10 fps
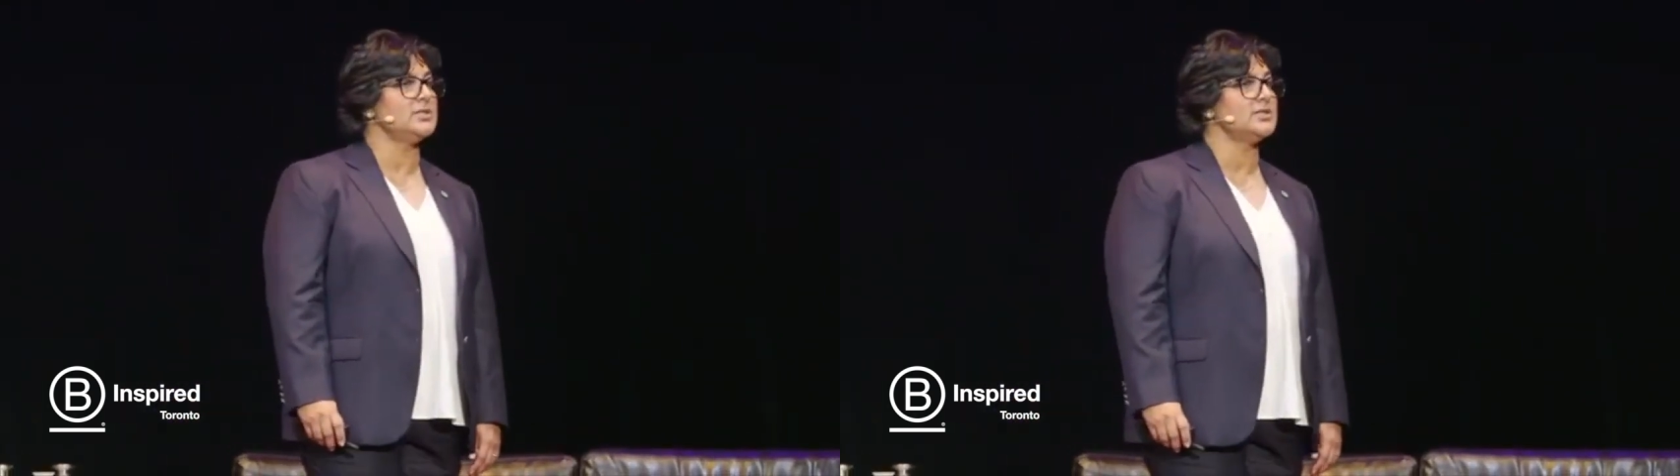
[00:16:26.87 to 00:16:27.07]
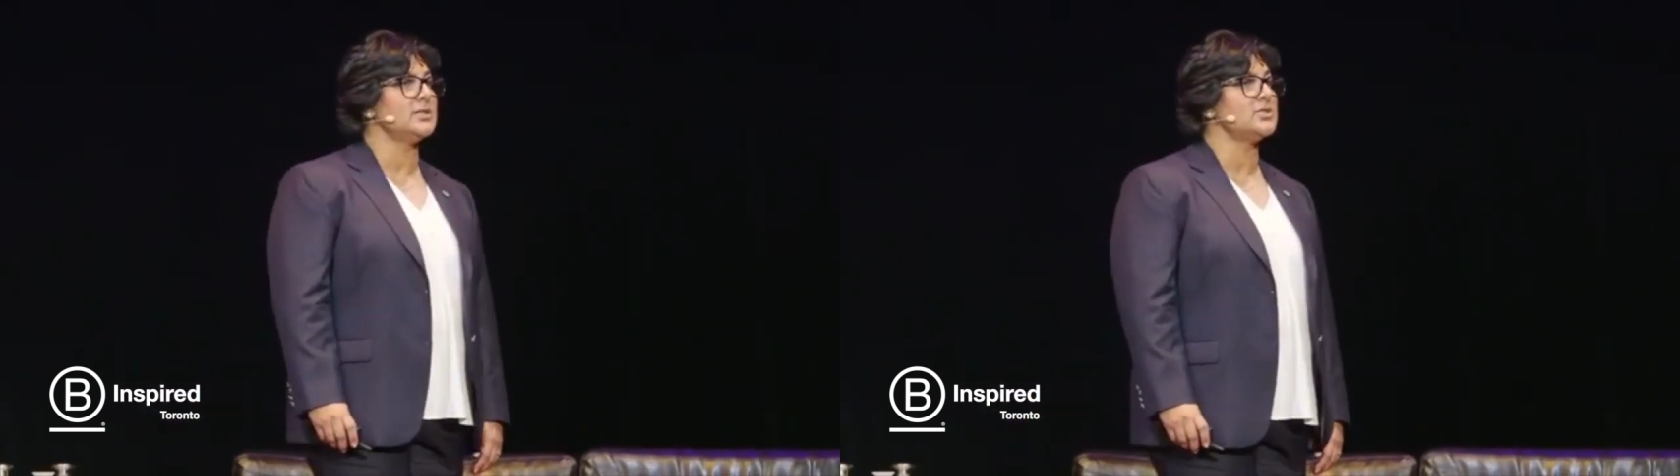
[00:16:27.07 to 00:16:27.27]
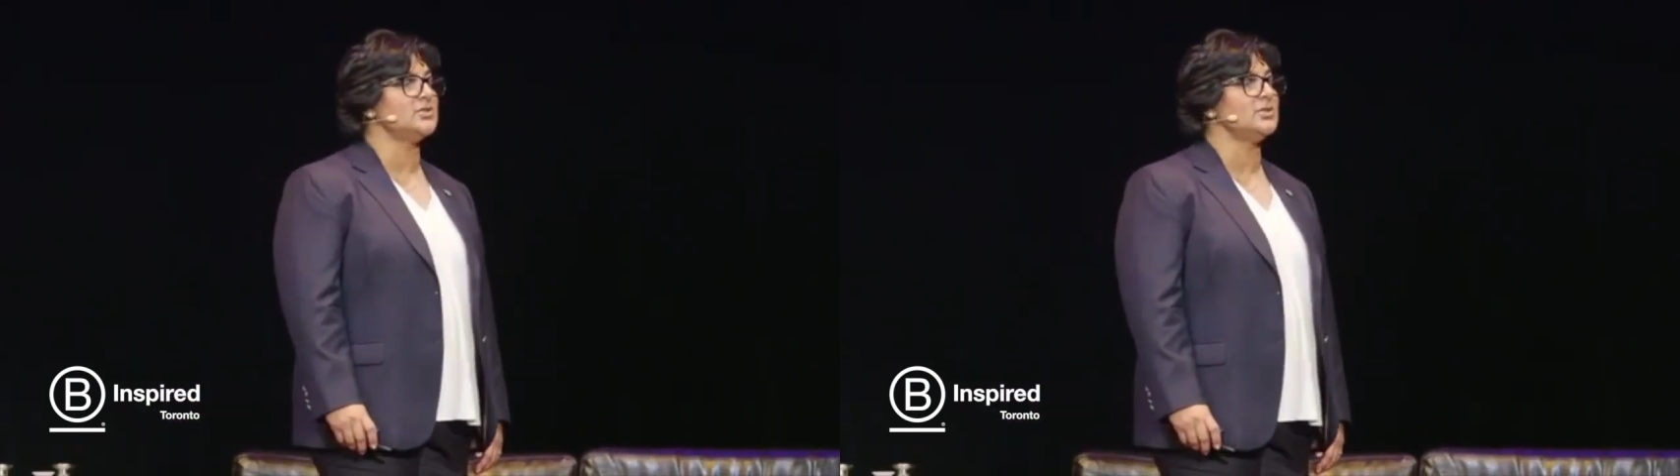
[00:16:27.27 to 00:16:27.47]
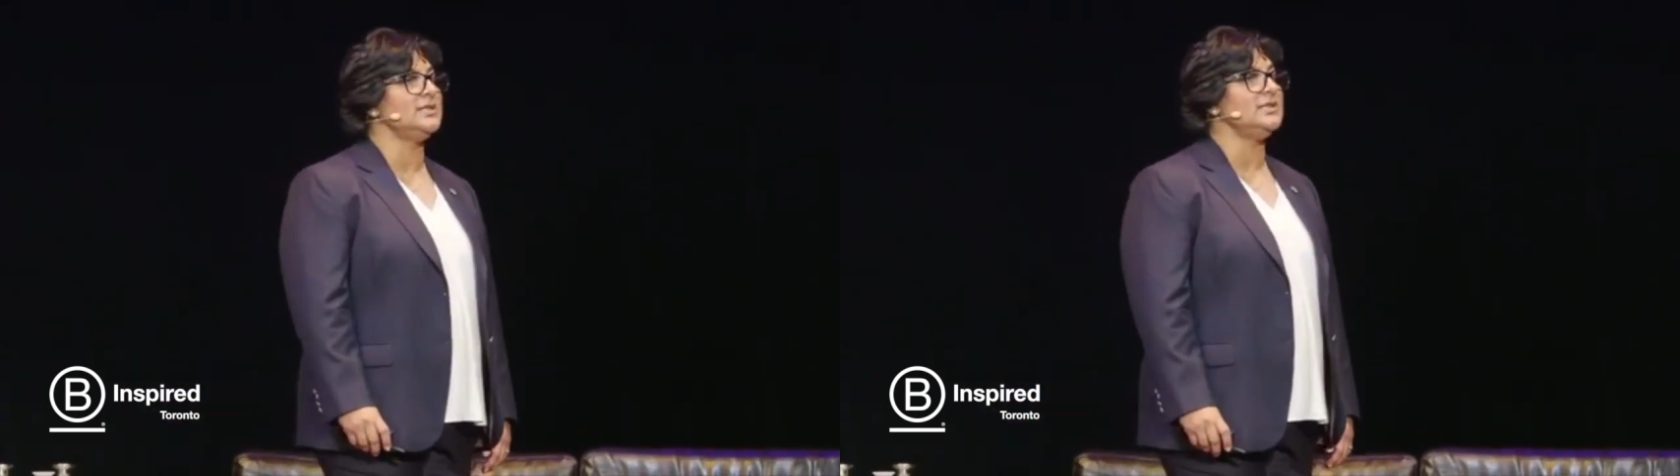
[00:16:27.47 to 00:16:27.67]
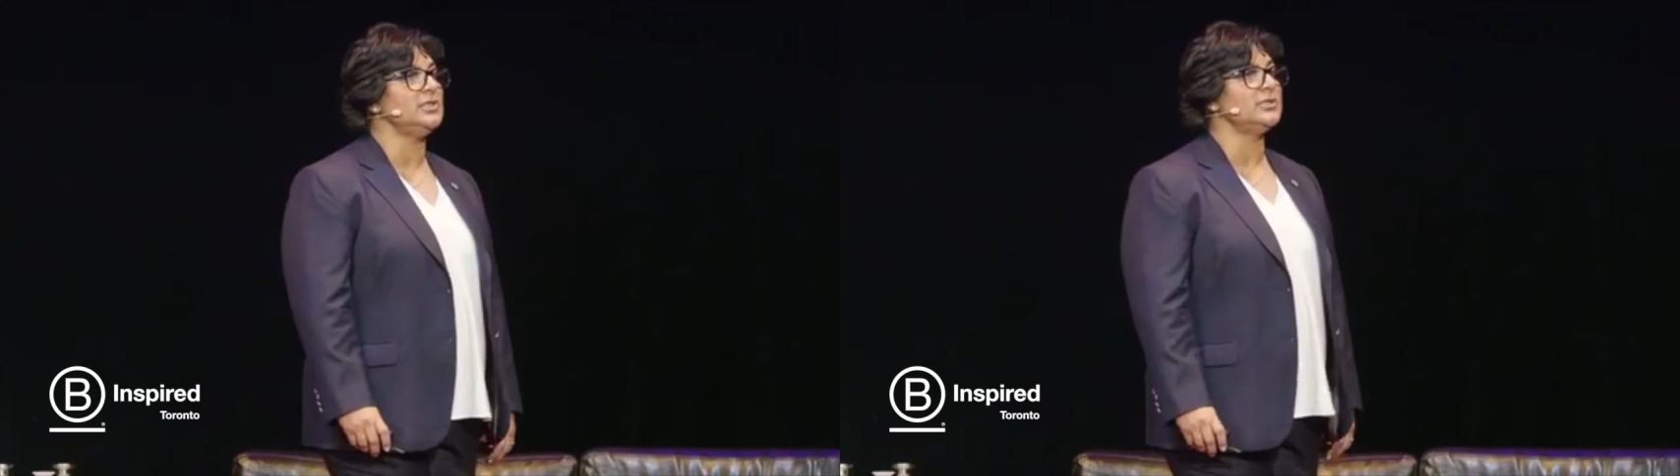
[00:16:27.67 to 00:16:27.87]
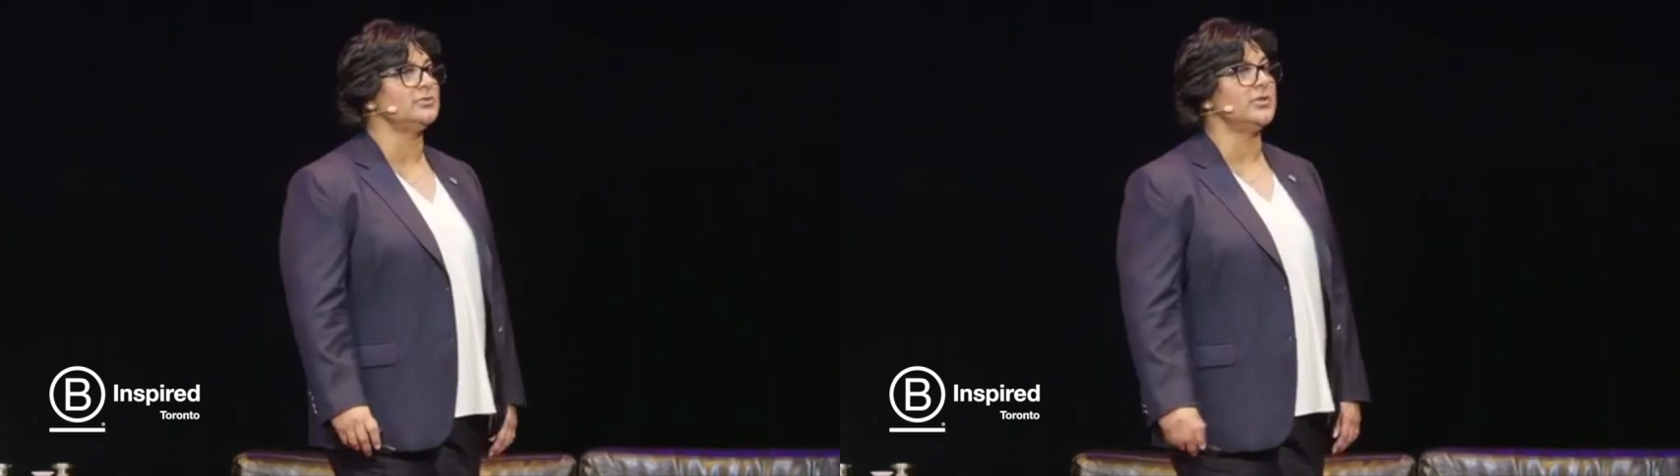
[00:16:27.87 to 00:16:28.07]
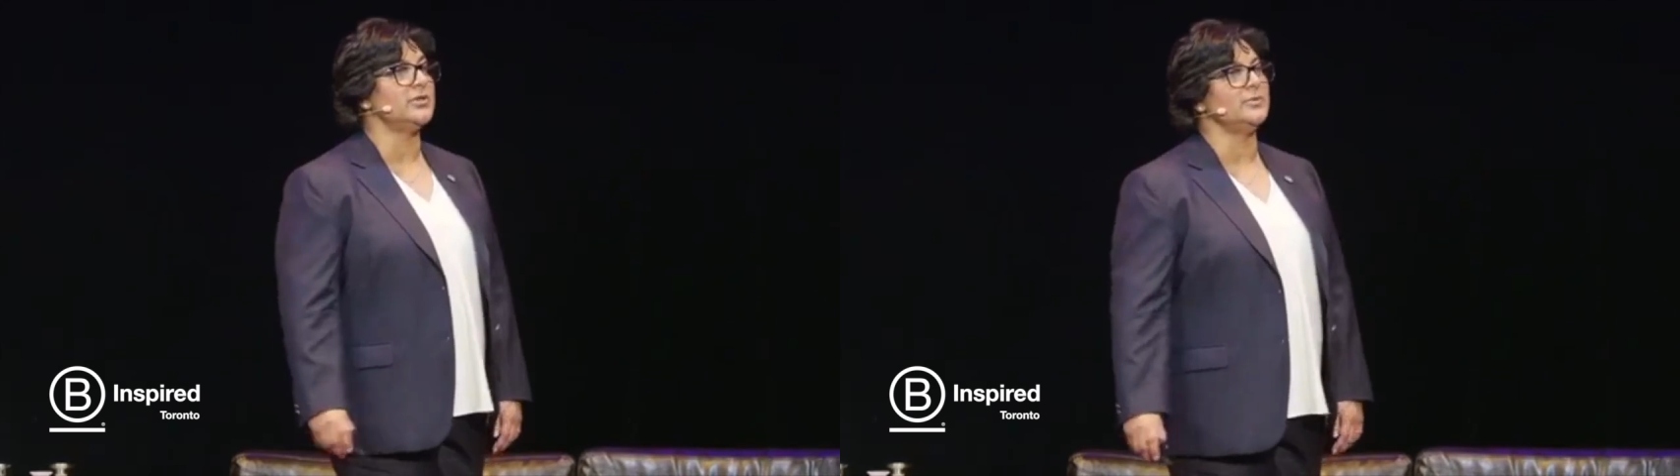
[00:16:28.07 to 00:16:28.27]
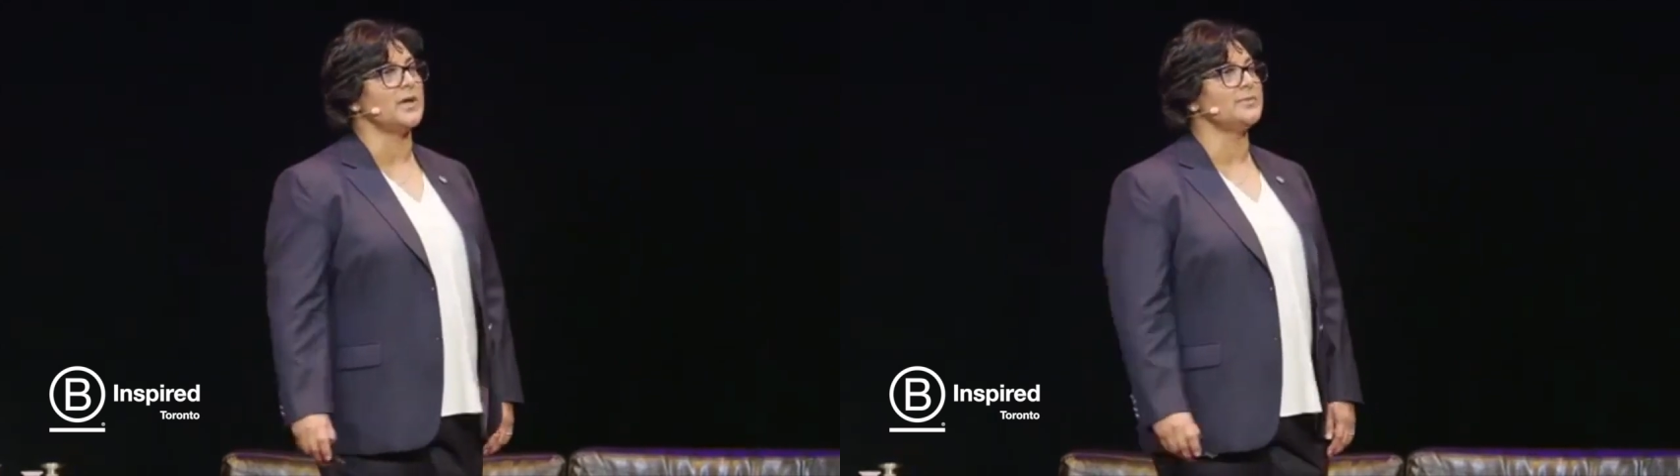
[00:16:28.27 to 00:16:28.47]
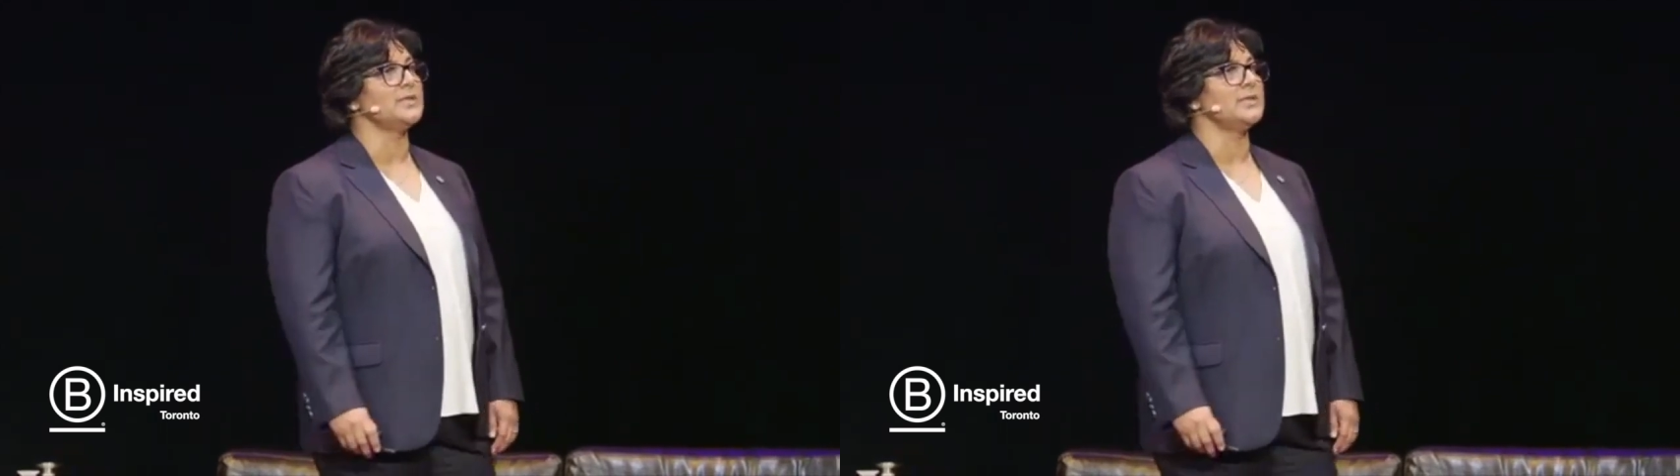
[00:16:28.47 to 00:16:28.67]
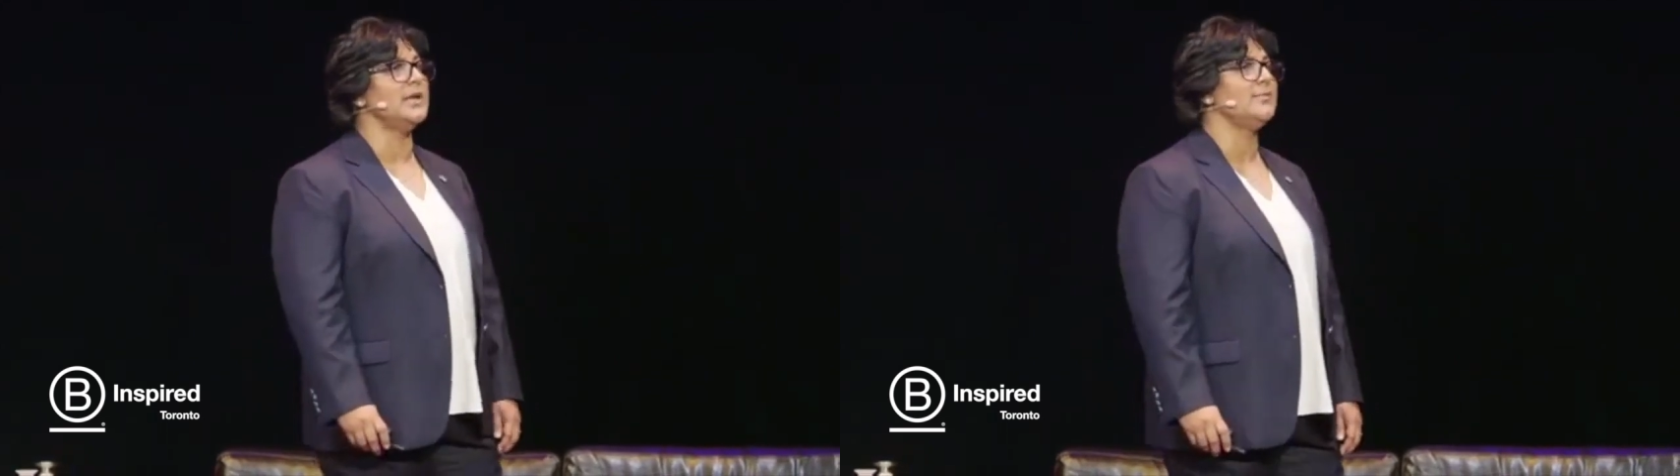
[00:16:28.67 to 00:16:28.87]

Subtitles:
strategic roadmap to get